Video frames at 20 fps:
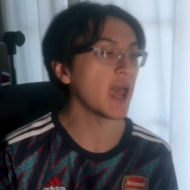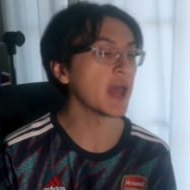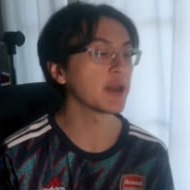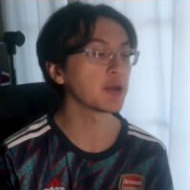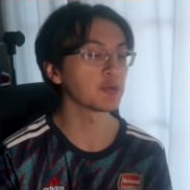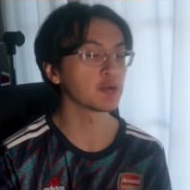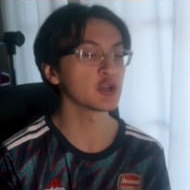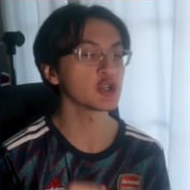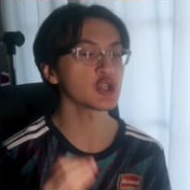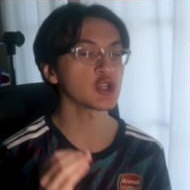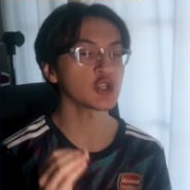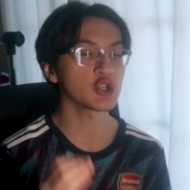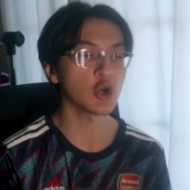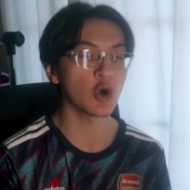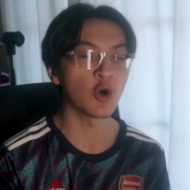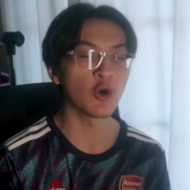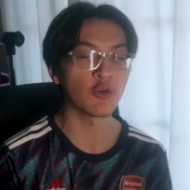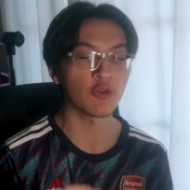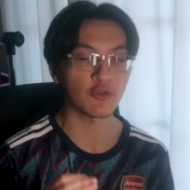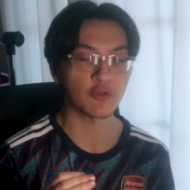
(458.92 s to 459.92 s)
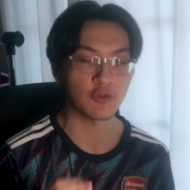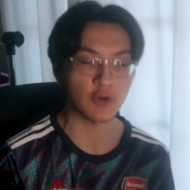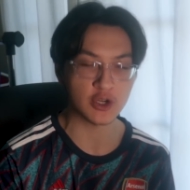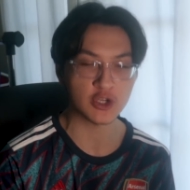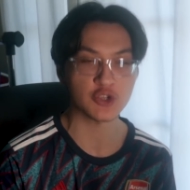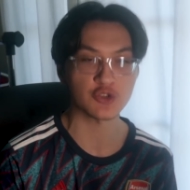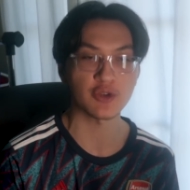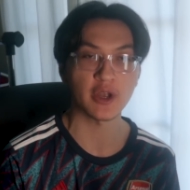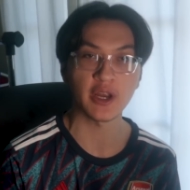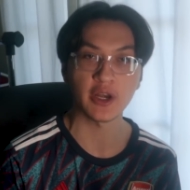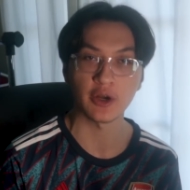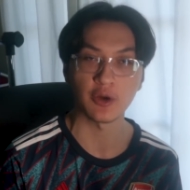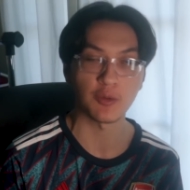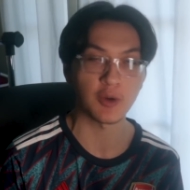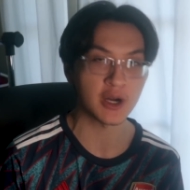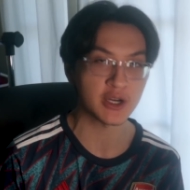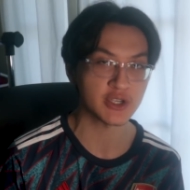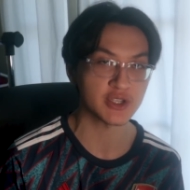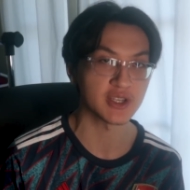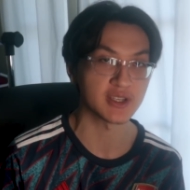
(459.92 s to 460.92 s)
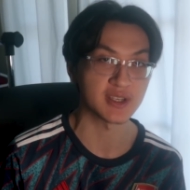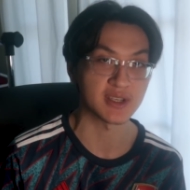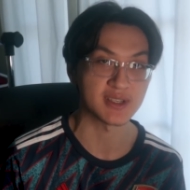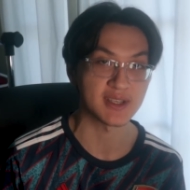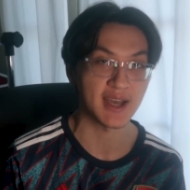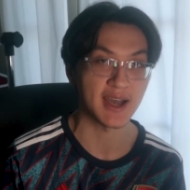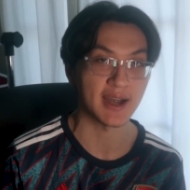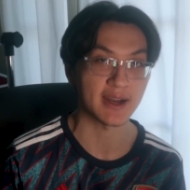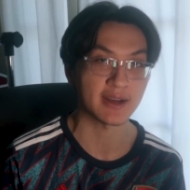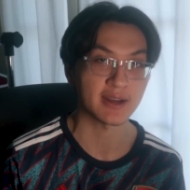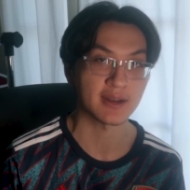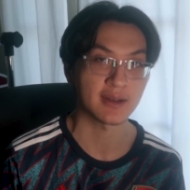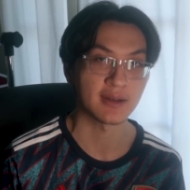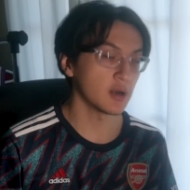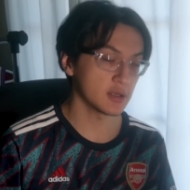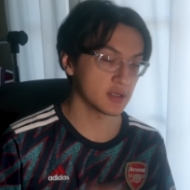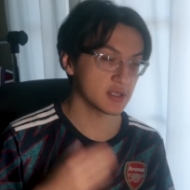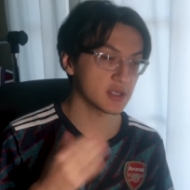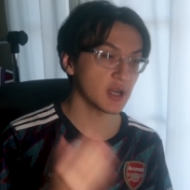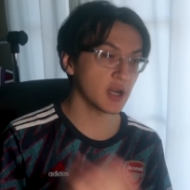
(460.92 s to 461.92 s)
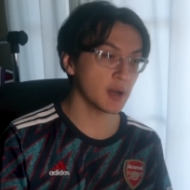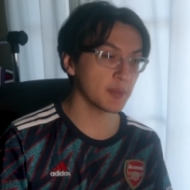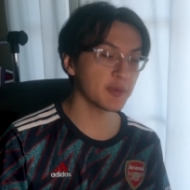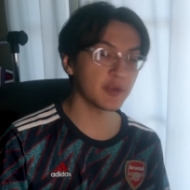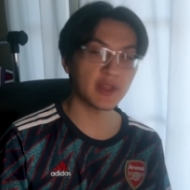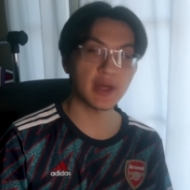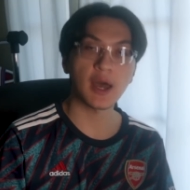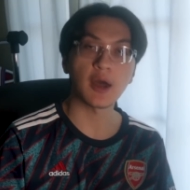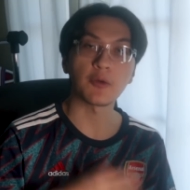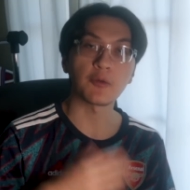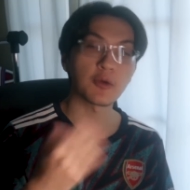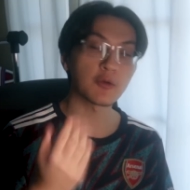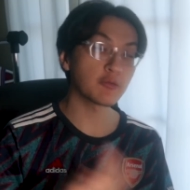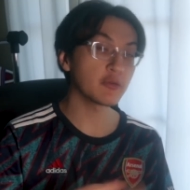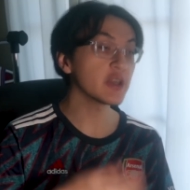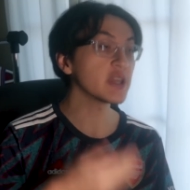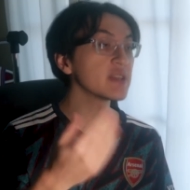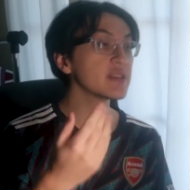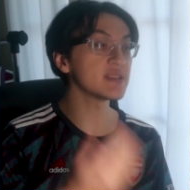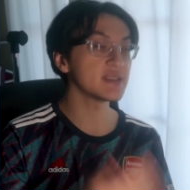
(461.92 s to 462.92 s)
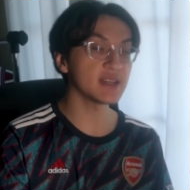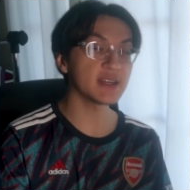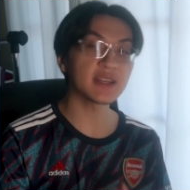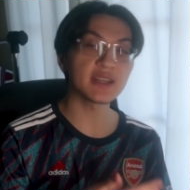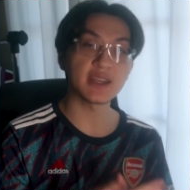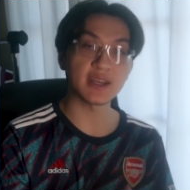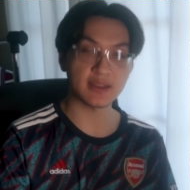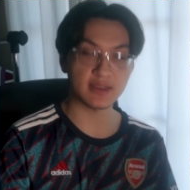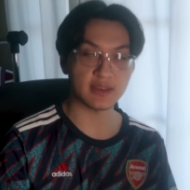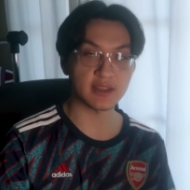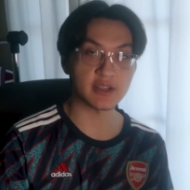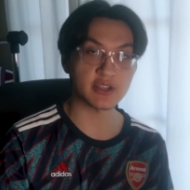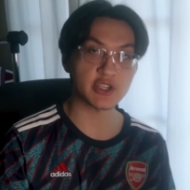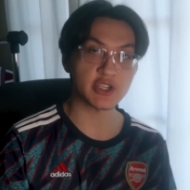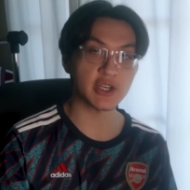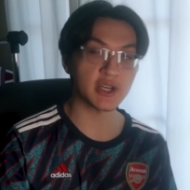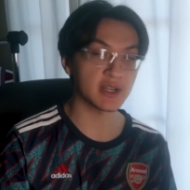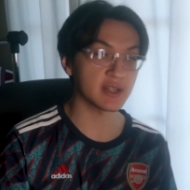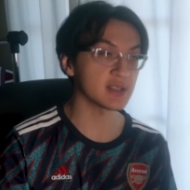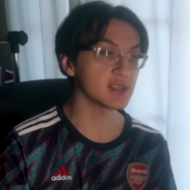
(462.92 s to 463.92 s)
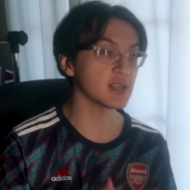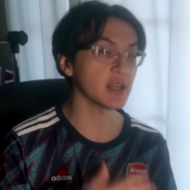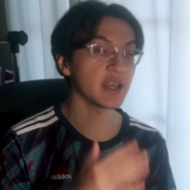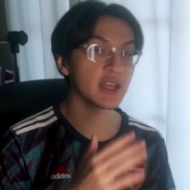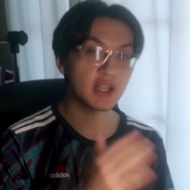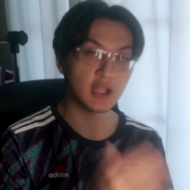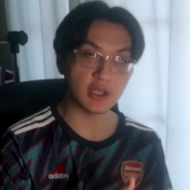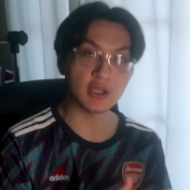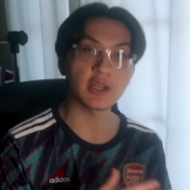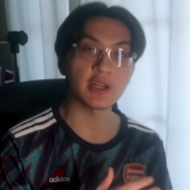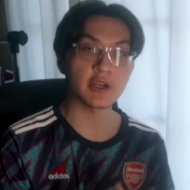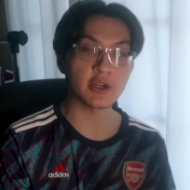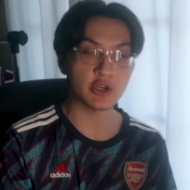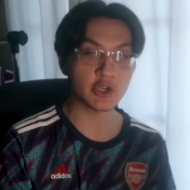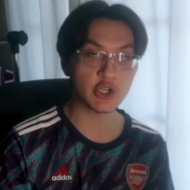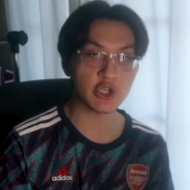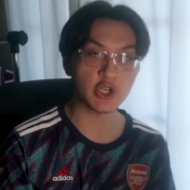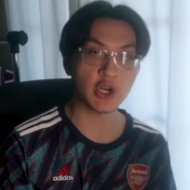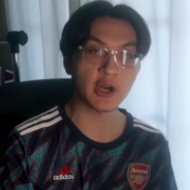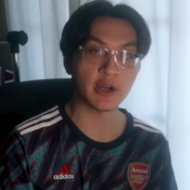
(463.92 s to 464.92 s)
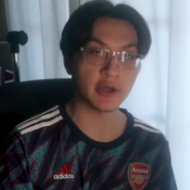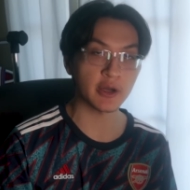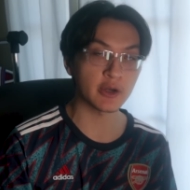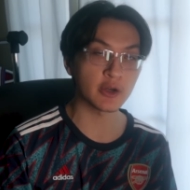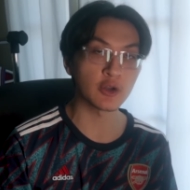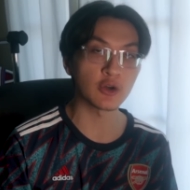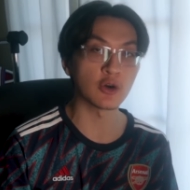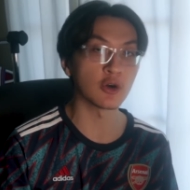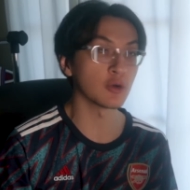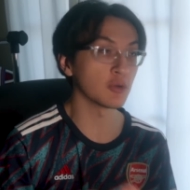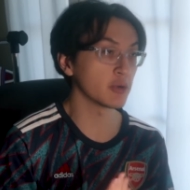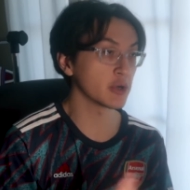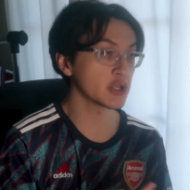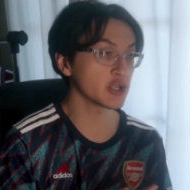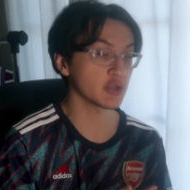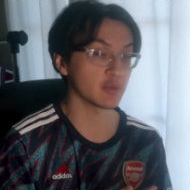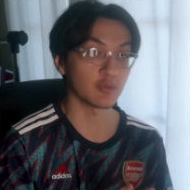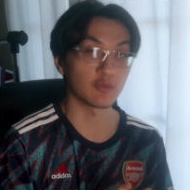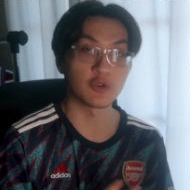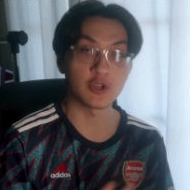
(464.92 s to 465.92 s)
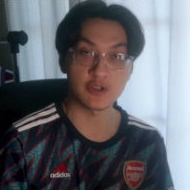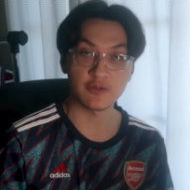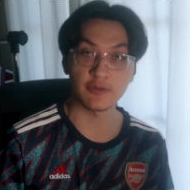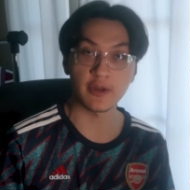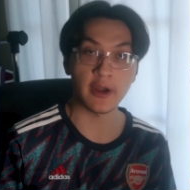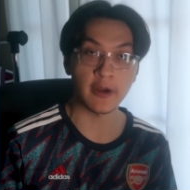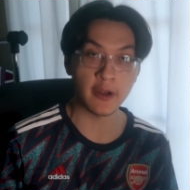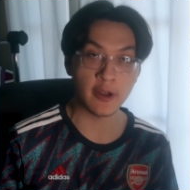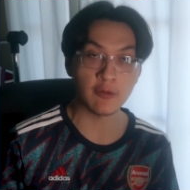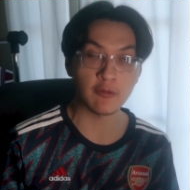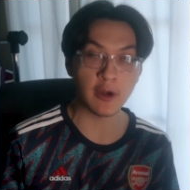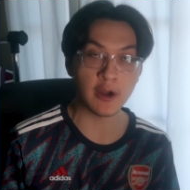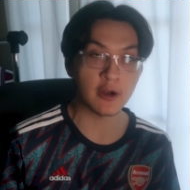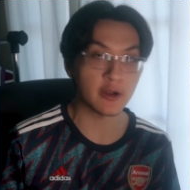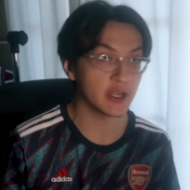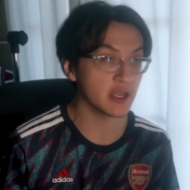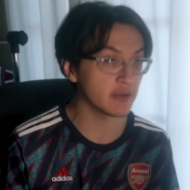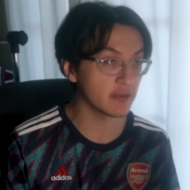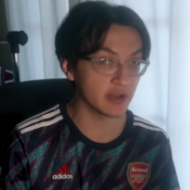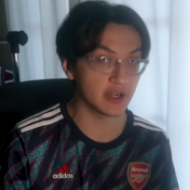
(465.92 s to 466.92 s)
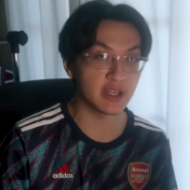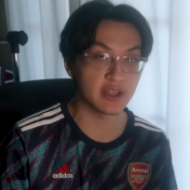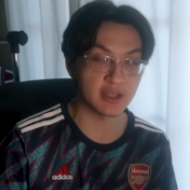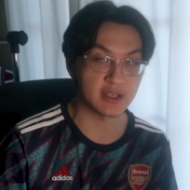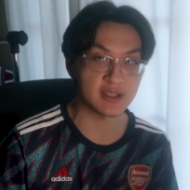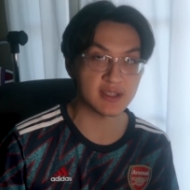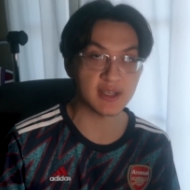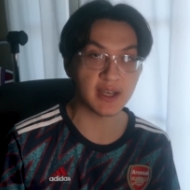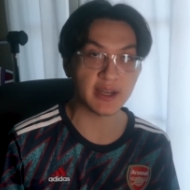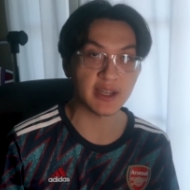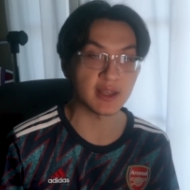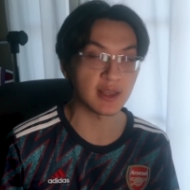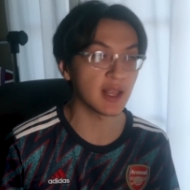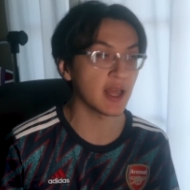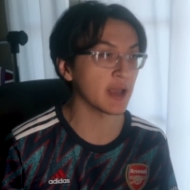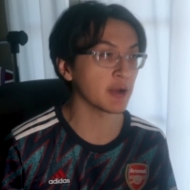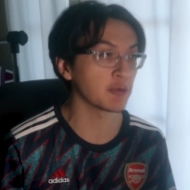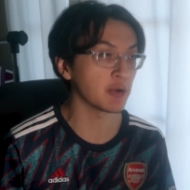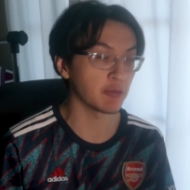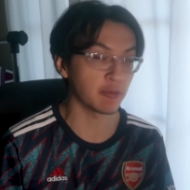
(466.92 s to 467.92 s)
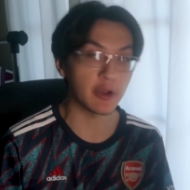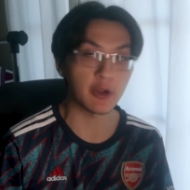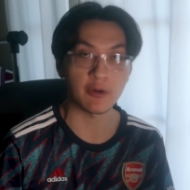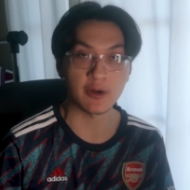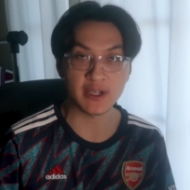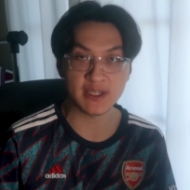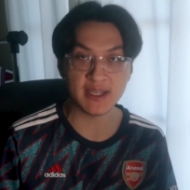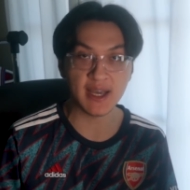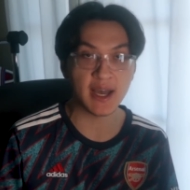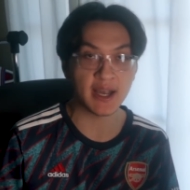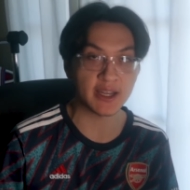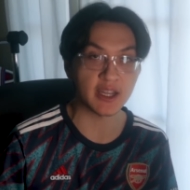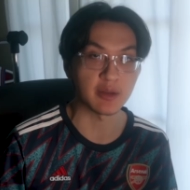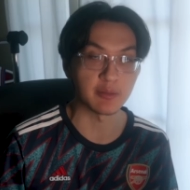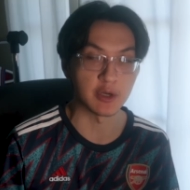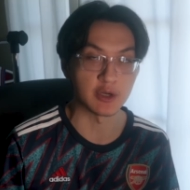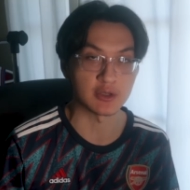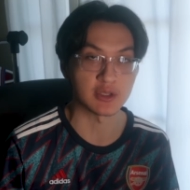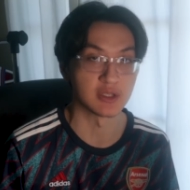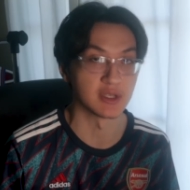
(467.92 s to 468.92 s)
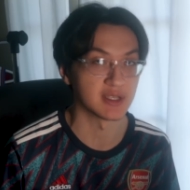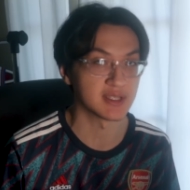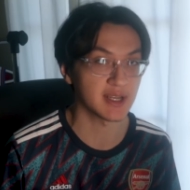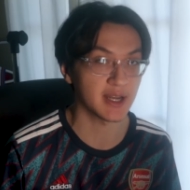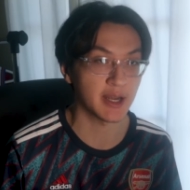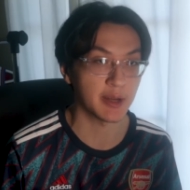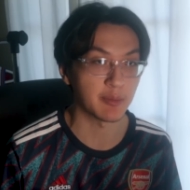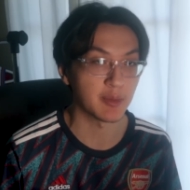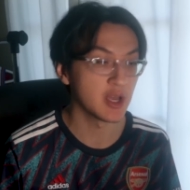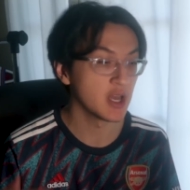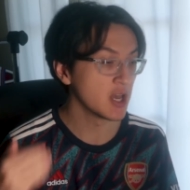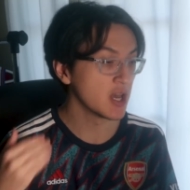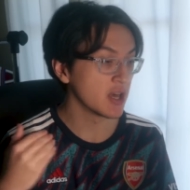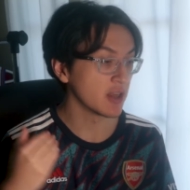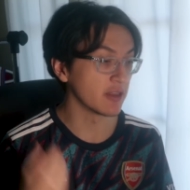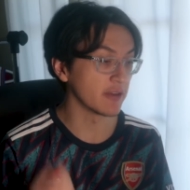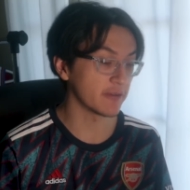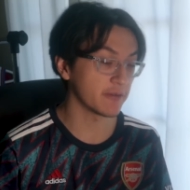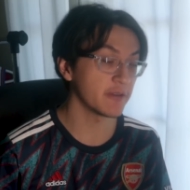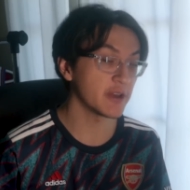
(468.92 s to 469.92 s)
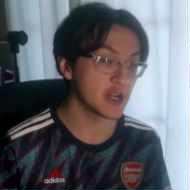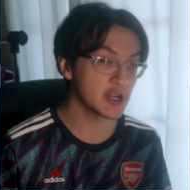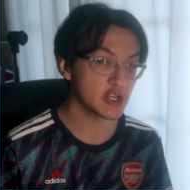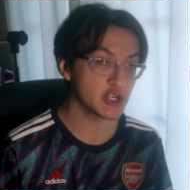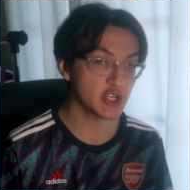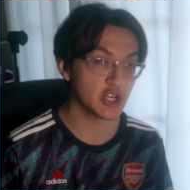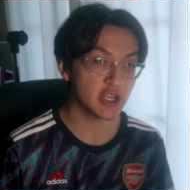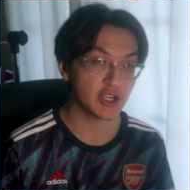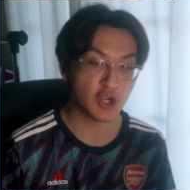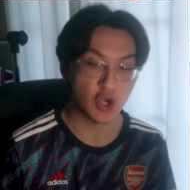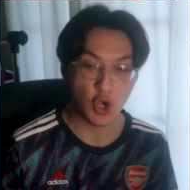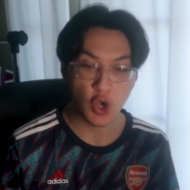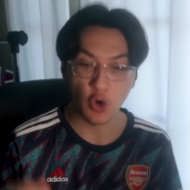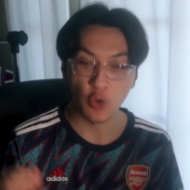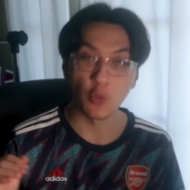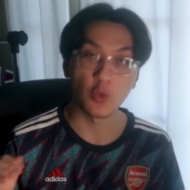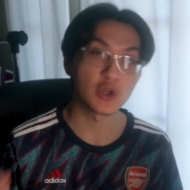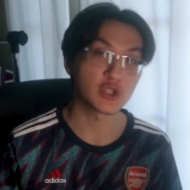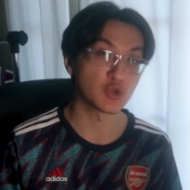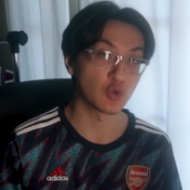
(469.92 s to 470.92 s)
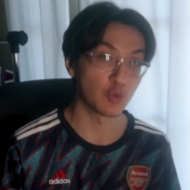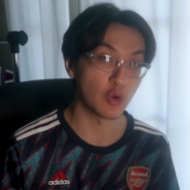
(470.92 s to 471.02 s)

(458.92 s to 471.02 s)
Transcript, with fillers: and it was so frustrating to watch this attack. On top of that, when we did get the chance, a clear shot on goal, which was very rare even in the second leg when we were attacking most of the time, the finishing was